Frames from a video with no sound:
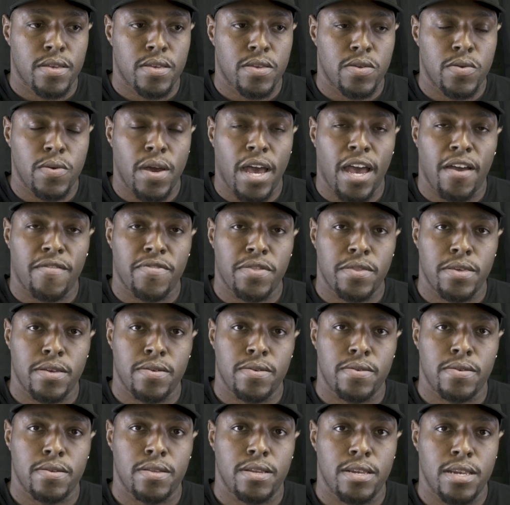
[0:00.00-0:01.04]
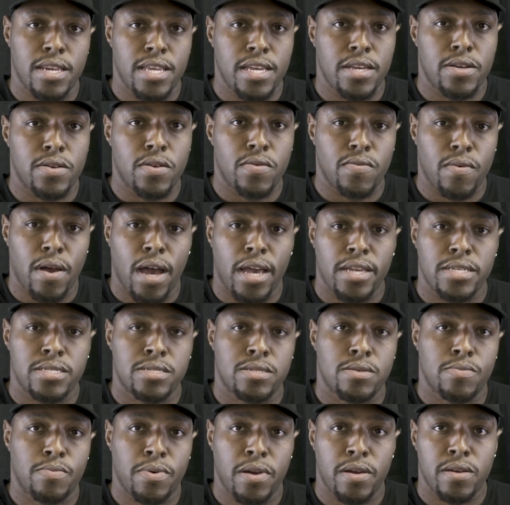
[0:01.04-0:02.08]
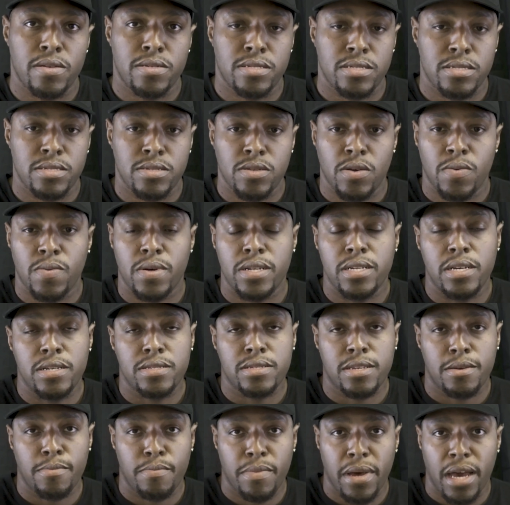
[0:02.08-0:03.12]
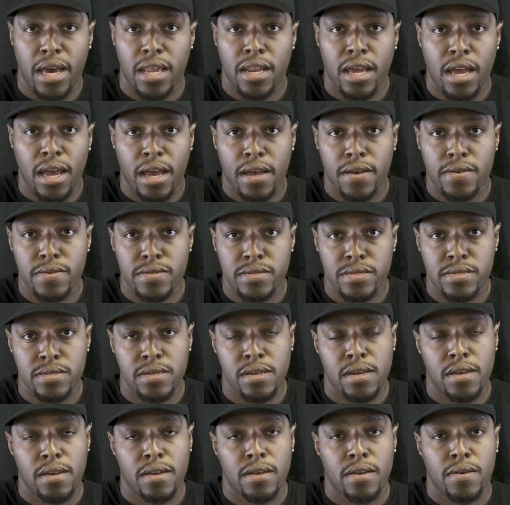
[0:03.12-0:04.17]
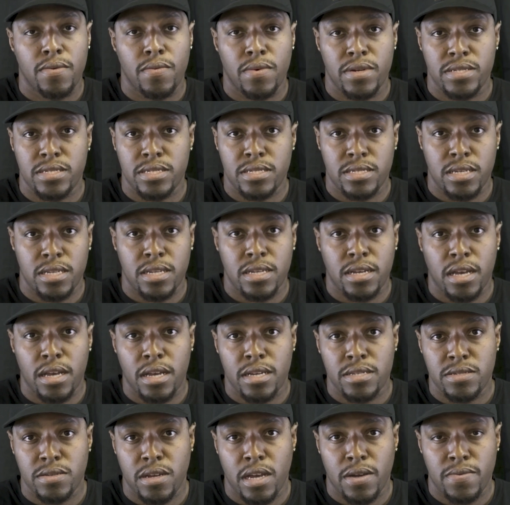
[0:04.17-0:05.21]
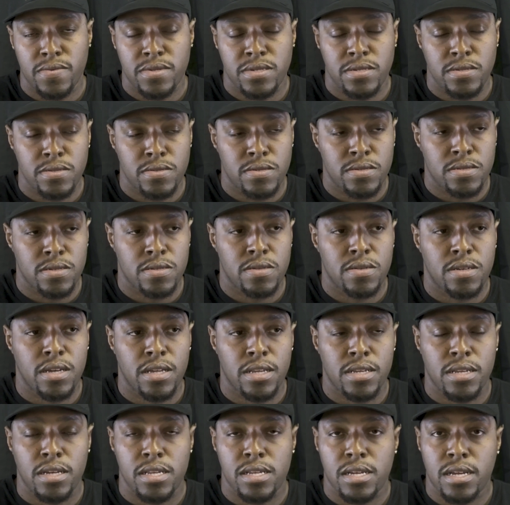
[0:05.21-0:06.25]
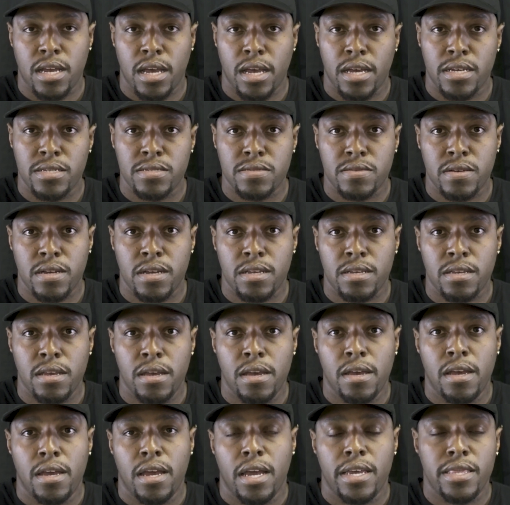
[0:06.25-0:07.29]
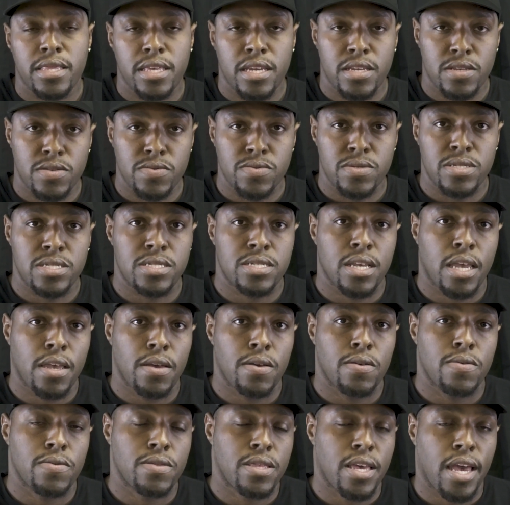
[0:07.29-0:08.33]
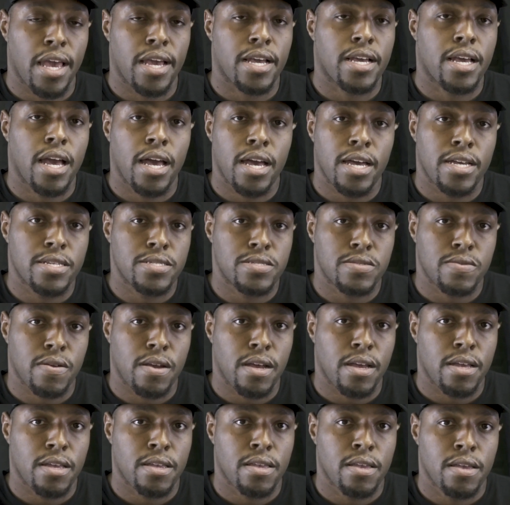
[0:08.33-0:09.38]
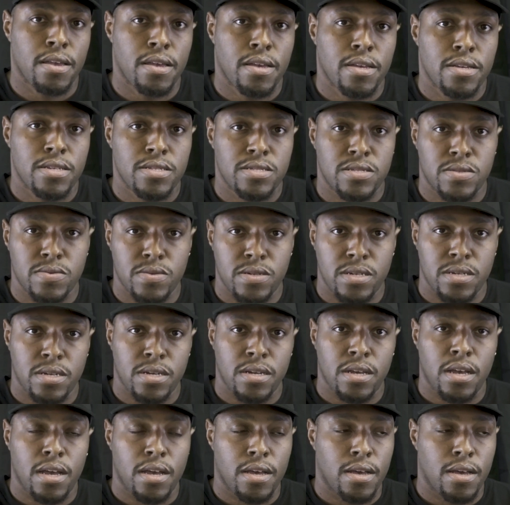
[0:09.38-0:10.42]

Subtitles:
you have the legal rights to purchase. No one else can buy the house once it's under contract with you. So you get it under contract, and then you sell that contract to